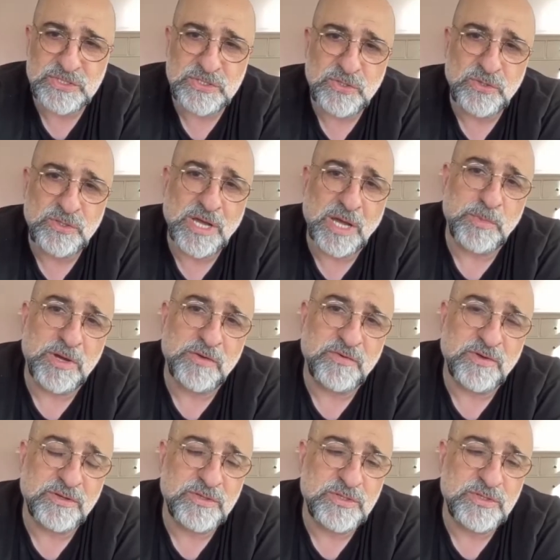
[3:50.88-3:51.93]
who'd come
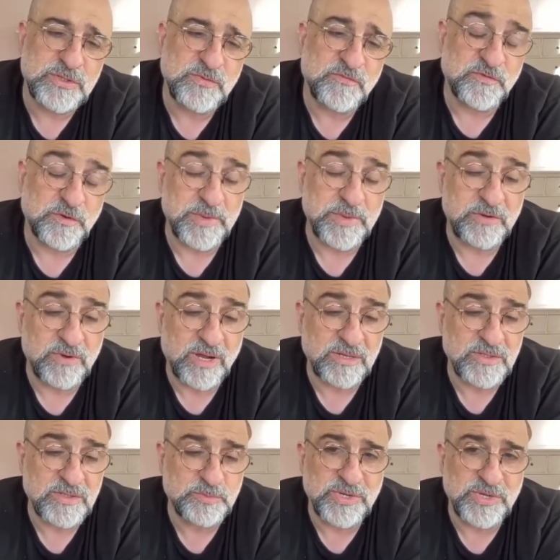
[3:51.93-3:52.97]
over from
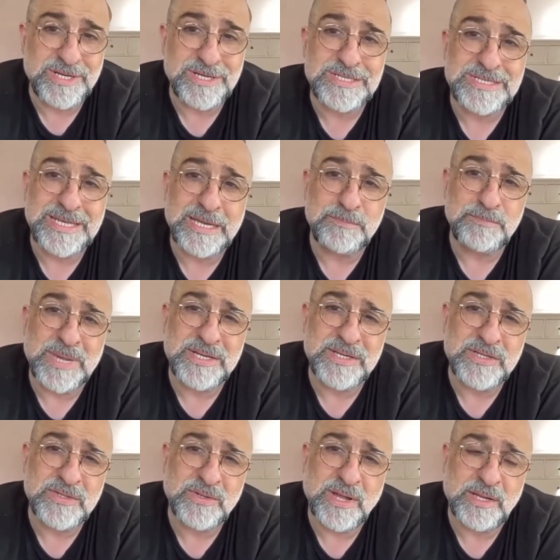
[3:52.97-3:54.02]
Iran to Britain to get
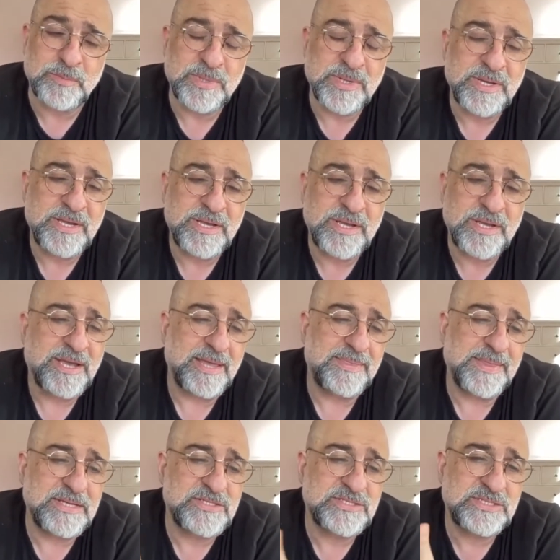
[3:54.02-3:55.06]
medical help,
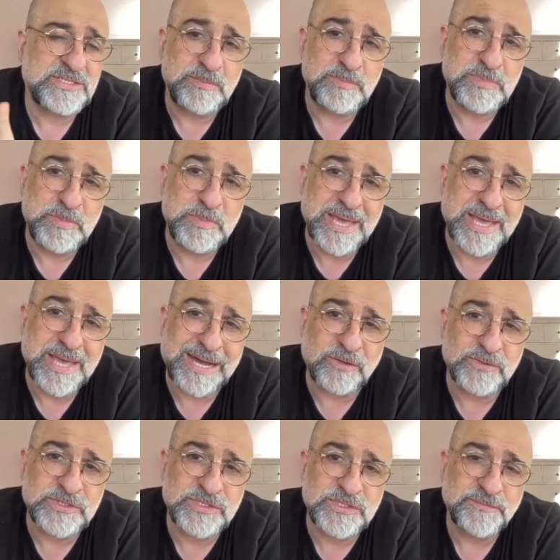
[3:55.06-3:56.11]
and they keep them in the
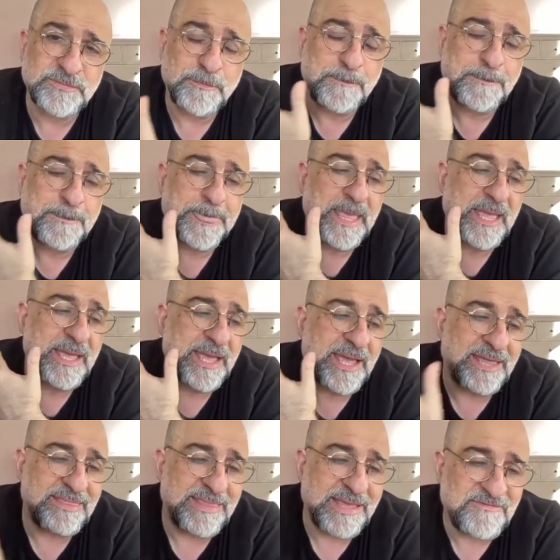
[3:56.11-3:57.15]
house.
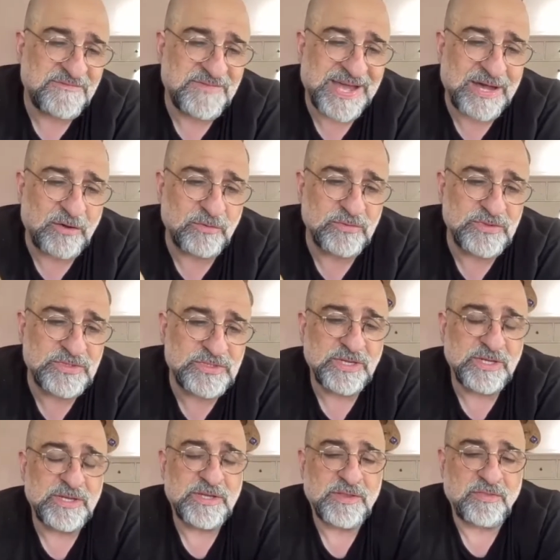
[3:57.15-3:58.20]
And they found
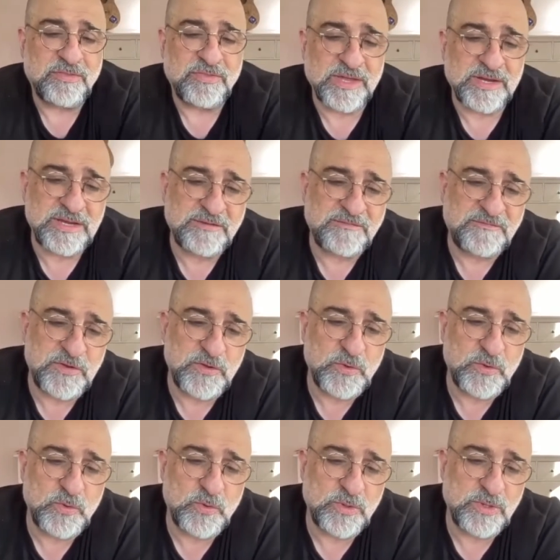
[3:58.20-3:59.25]
that if
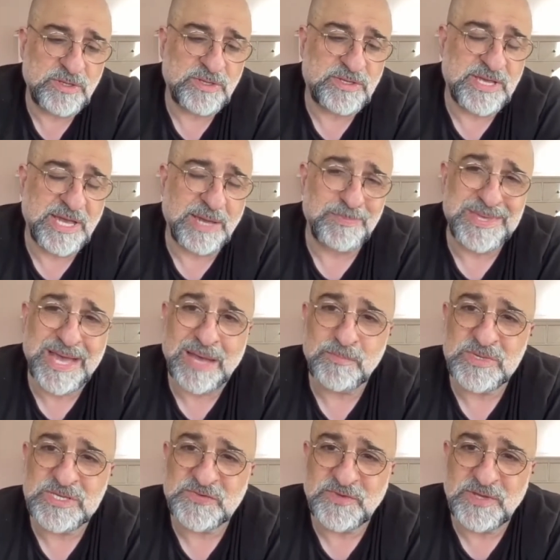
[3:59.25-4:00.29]
you kept the
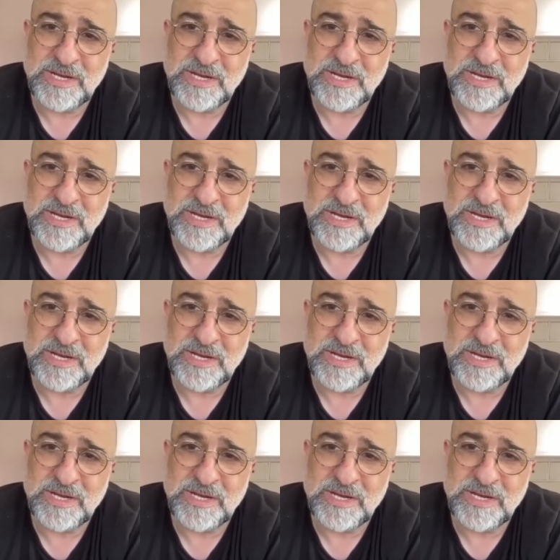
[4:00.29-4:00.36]
atmosphere